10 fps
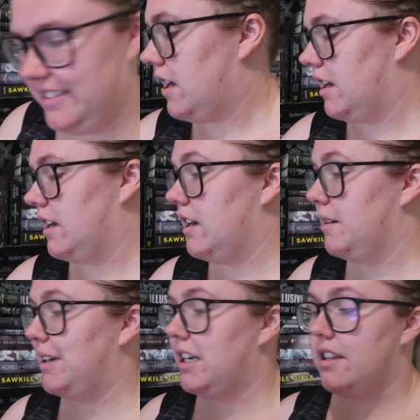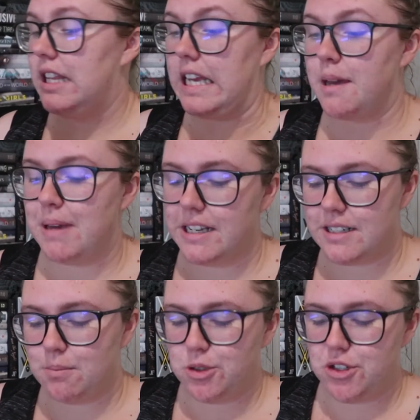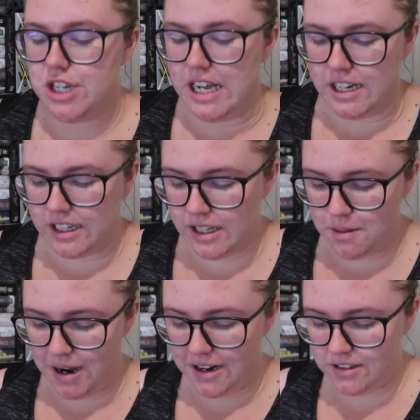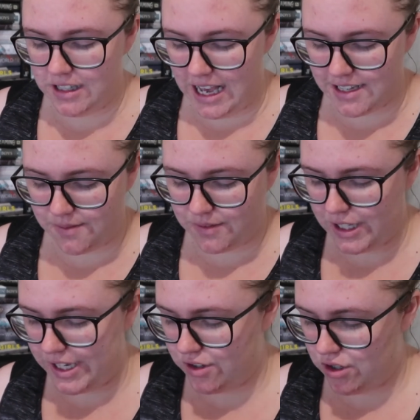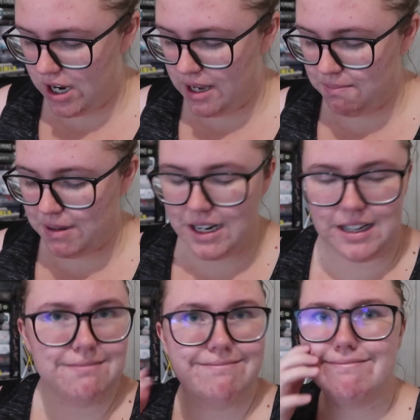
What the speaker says: another thing I picked up, which technically apparently hasn't released yet, but it